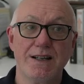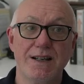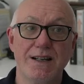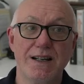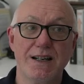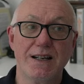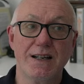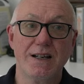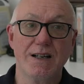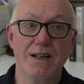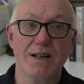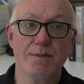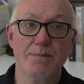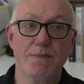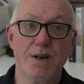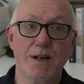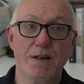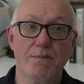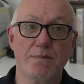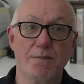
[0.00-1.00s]

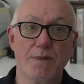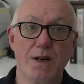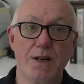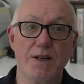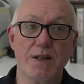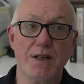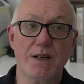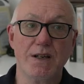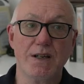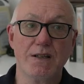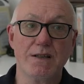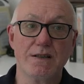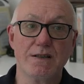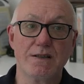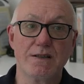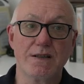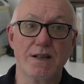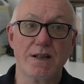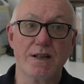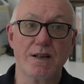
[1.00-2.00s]
Money
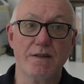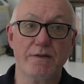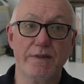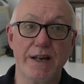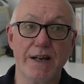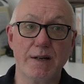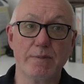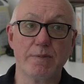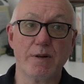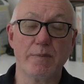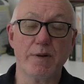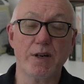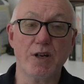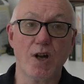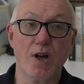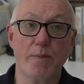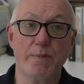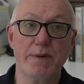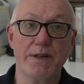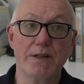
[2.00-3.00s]
is available but
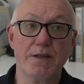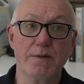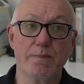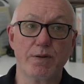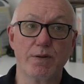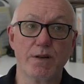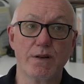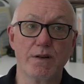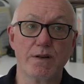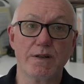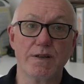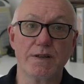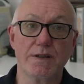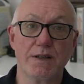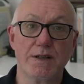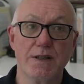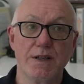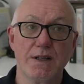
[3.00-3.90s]
not being deployed.